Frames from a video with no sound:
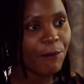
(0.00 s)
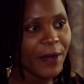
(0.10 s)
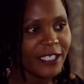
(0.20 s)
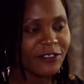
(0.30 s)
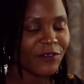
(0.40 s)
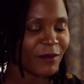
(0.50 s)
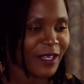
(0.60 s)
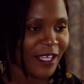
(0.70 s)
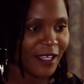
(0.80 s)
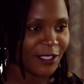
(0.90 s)
part of the
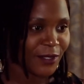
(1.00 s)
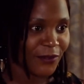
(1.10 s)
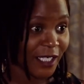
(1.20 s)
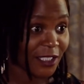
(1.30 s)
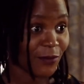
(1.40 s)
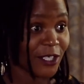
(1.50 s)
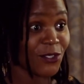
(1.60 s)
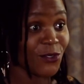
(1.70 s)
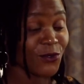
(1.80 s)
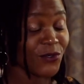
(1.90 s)
money that we raised
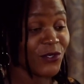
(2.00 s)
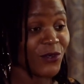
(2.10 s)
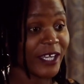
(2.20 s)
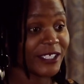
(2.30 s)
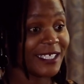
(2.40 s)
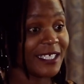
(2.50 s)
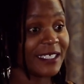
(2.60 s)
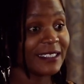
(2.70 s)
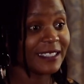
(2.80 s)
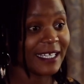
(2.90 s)
was used to
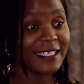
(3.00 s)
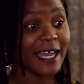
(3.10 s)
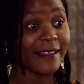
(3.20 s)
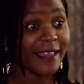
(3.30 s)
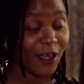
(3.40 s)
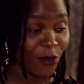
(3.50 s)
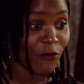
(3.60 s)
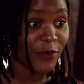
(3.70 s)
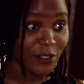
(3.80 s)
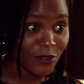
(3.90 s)
actually send other young
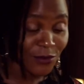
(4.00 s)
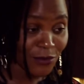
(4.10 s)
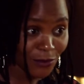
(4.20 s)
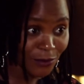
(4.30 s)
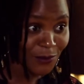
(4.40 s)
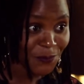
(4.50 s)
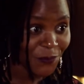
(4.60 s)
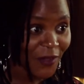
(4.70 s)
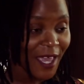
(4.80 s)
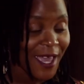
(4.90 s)
orphans to school.
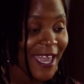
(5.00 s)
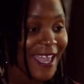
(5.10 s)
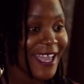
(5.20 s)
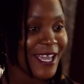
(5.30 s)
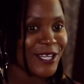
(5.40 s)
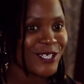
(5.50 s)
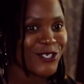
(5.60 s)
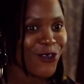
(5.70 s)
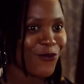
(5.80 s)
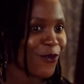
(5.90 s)

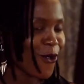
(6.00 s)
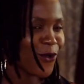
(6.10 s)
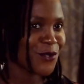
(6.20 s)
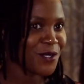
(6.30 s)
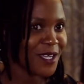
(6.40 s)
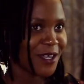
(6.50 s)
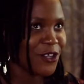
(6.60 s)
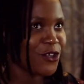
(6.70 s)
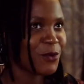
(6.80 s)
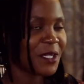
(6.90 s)
And of course,
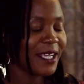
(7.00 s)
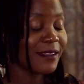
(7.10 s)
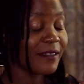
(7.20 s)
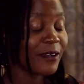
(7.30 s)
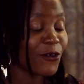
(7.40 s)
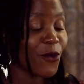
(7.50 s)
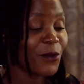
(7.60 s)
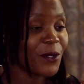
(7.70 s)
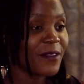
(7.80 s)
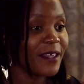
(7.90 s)
you would think that the
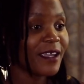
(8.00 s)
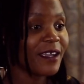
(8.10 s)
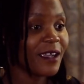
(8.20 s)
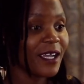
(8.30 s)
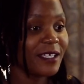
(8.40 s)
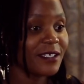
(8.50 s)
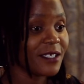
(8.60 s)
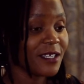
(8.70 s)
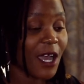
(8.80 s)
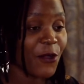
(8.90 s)
normal thing
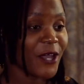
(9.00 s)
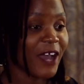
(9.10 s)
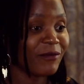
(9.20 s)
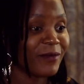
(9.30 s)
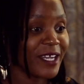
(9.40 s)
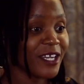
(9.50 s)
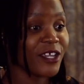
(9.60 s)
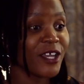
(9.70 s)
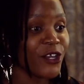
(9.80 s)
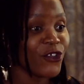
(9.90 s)
is now you have
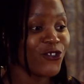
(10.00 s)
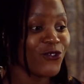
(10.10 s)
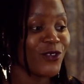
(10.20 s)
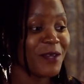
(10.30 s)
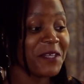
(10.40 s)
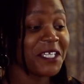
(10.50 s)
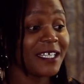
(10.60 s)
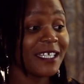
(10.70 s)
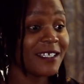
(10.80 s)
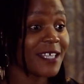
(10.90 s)
money, you
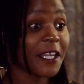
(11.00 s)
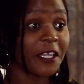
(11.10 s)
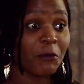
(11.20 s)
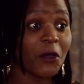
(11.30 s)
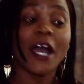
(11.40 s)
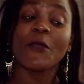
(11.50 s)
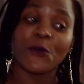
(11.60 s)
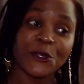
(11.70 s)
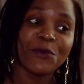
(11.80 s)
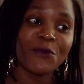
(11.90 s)
immediately decide that, well, I
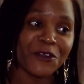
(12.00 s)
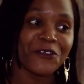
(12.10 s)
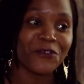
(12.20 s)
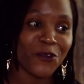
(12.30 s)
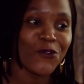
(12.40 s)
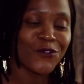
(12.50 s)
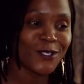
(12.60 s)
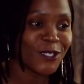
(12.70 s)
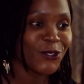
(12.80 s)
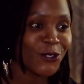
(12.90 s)
want to be one of the
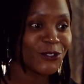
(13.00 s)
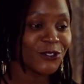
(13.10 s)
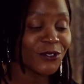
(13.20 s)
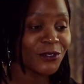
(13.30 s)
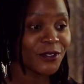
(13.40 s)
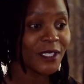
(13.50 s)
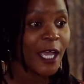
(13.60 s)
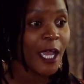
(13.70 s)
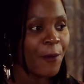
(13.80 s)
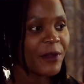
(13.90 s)
orphans that go to school.
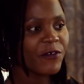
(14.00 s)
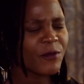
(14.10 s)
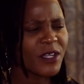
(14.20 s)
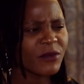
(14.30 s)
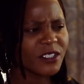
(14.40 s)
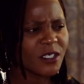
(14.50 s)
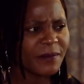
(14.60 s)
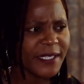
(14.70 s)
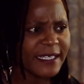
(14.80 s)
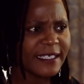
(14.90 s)
But for me, it was
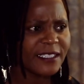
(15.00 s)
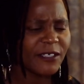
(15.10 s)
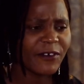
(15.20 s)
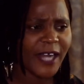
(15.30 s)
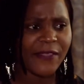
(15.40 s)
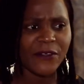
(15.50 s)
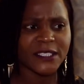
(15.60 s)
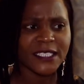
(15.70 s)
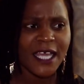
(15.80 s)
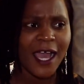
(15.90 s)
completely different. I
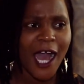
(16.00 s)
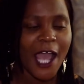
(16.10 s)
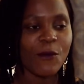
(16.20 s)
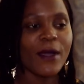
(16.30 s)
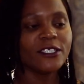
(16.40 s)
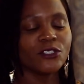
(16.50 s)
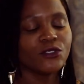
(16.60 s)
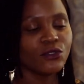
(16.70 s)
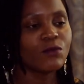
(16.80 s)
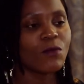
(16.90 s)
thought, I want to
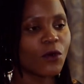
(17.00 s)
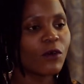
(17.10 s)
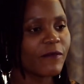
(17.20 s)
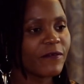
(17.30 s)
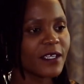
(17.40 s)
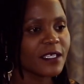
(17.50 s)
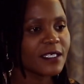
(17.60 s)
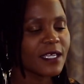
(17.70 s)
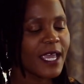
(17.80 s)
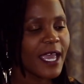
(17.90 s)
do more of
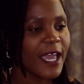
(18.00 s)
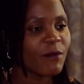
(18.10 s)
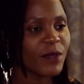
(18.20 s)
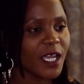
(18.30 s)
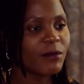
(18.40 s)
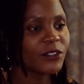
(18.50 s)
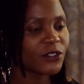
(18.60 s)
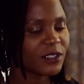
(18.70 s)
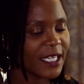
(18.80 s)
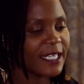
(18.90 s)
this and be able
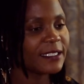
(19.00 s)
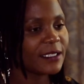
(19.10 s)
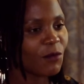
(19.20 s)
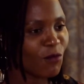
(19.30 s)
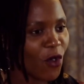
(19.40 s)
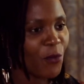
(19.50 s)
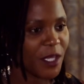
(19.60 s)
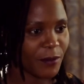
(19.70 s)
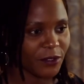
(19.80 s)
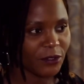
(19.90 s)
to send more
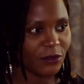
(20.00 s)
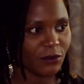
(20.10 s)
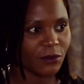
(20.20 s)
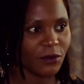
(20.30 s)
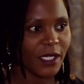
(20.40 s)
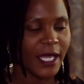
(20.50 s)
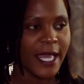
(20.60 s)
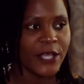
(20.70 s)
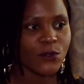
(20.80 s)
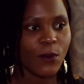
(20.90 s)
people to school.
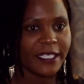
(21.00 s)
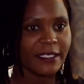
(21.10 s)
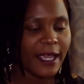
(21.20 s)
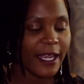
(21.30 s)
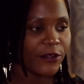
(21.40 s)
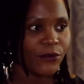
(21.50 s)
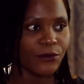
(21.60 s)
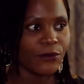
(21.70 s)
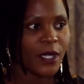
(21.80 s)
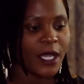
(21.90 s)
So what did I
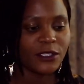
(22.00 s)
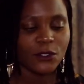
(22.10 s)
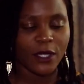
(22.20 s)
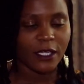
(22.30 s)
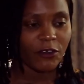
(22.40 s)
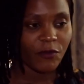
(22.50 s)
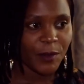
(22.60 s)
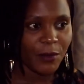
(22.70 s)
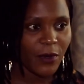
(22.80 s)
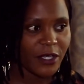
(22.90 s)
do? So a lot of
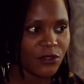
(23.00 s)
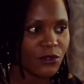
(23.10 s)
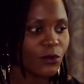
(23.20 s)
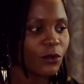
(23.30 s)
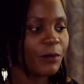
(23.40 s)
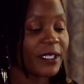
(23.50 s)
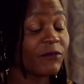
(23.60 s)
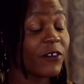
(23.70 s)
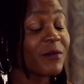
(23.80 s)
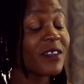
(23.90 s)
people went to school, but
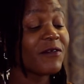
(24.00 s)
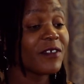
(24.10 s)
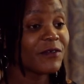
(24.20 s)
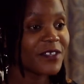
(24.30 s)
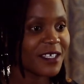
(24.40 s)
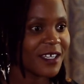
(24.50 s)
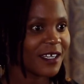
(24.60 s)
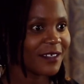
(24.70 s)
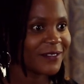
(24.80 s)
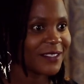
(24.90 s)
from the 15
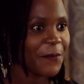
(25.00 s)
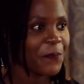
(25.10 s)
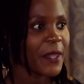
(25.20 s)
girls,